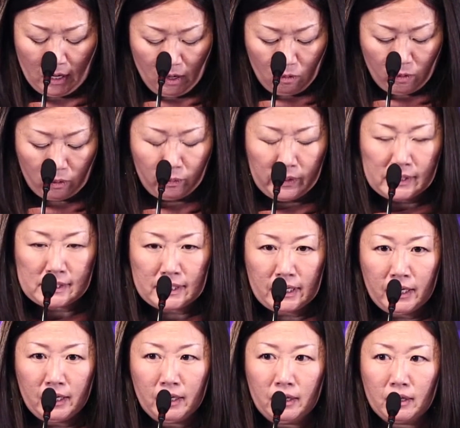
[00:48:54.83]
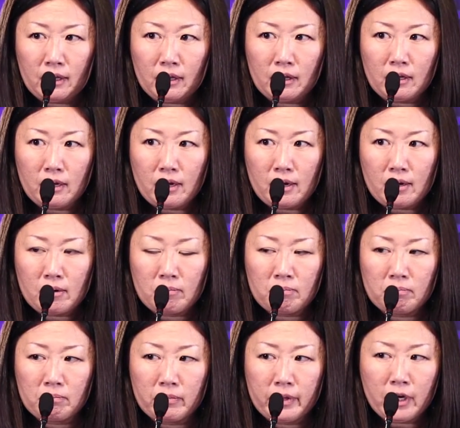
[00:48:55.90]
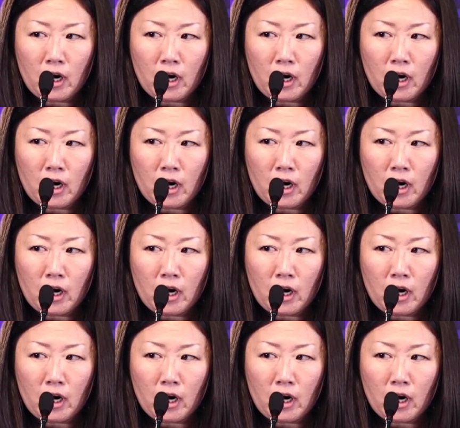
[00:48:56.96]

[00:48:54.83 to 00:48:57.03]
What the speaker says: When we see the